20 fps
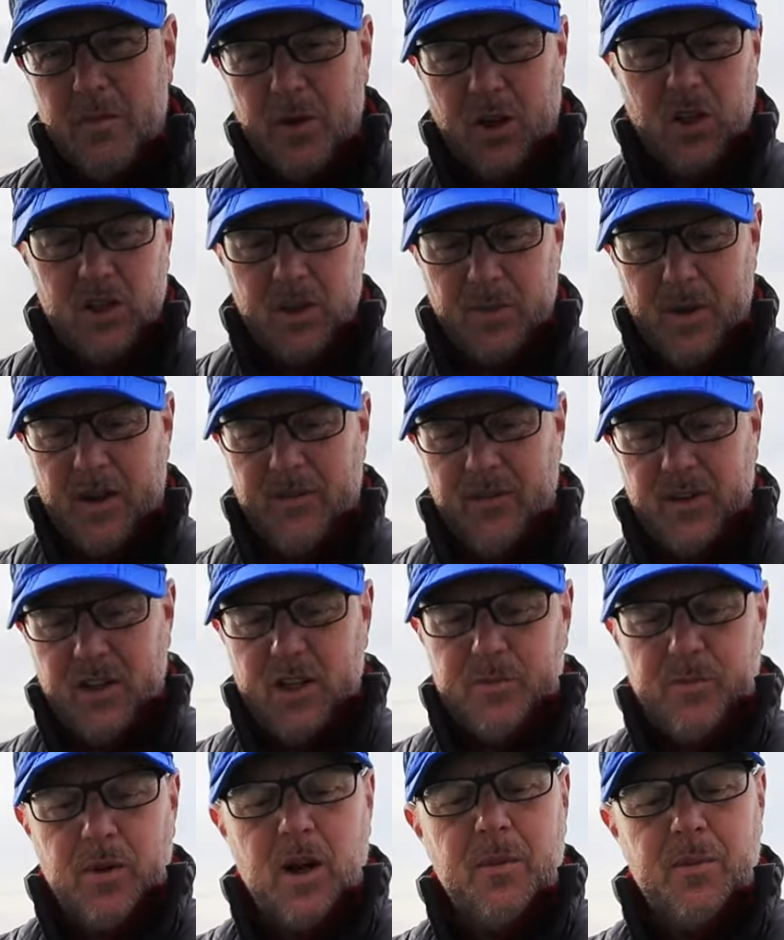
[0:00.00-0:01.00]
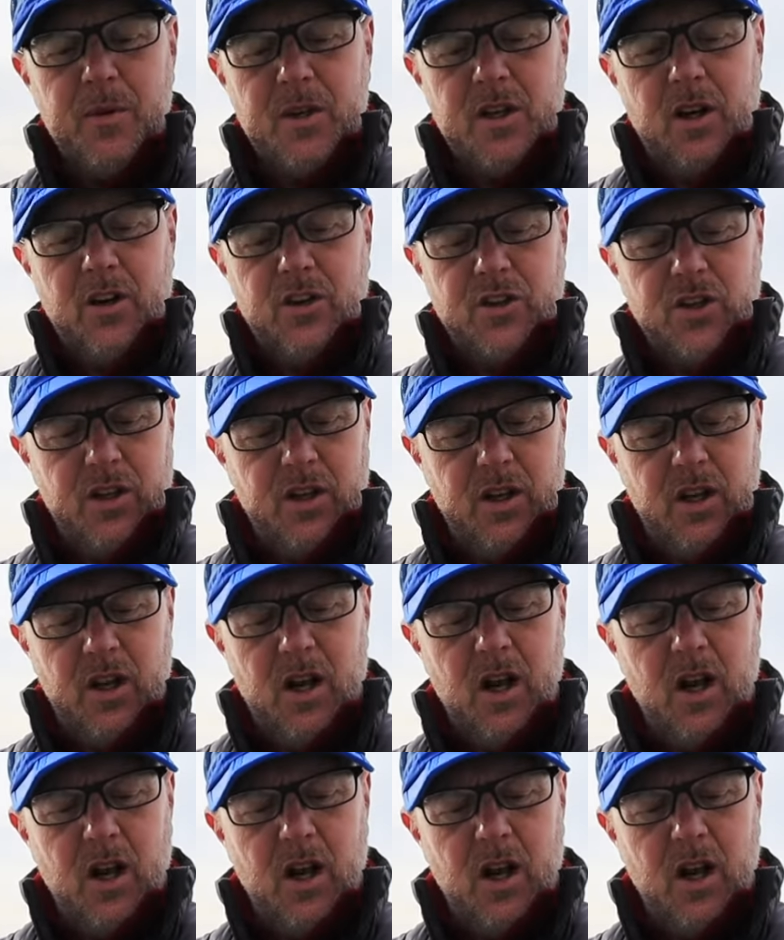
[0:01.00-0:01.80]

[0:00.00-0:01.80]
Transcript: because I'm having these pre-production,